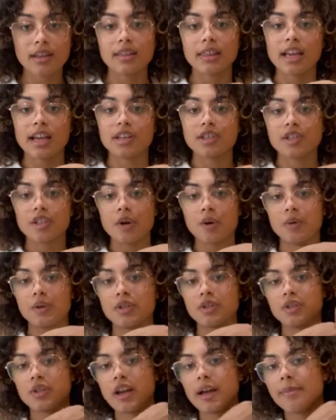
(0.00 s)
that shoulder
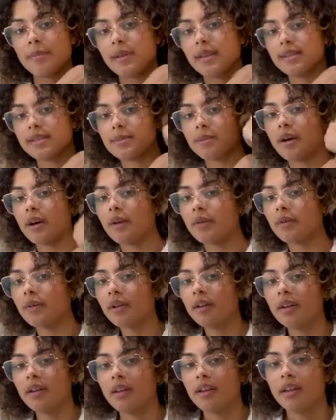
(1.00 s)
strap as well
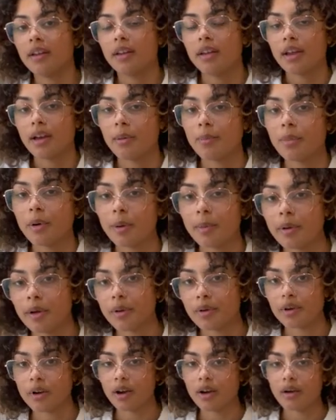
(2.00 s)
and pop it
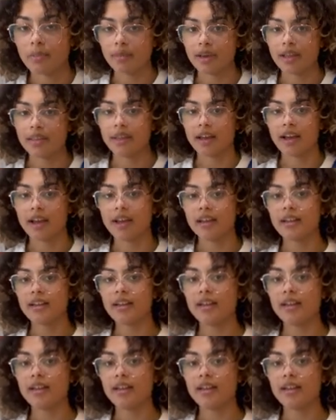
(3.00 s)
on your arm like that.